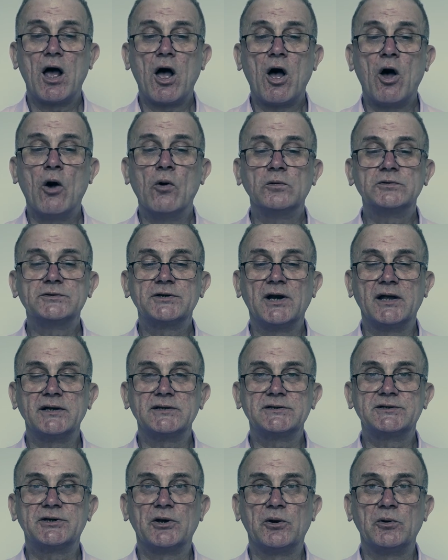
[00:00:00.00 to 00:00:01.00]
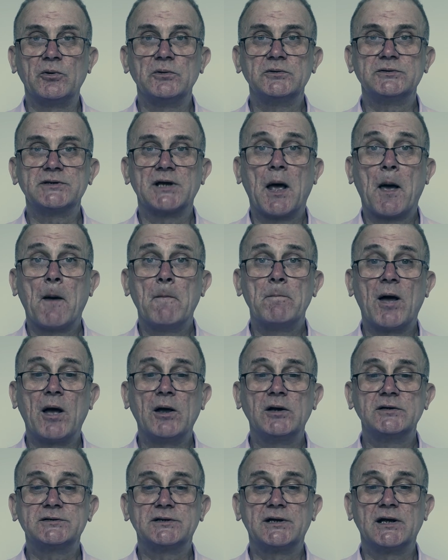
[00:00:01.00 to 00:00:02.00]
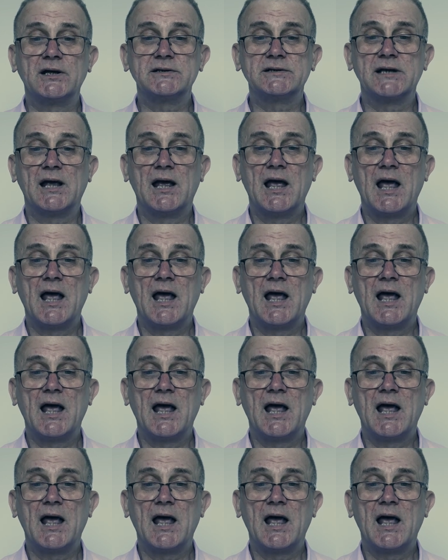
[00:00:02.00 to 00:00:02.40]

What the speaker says: alternate suits, posters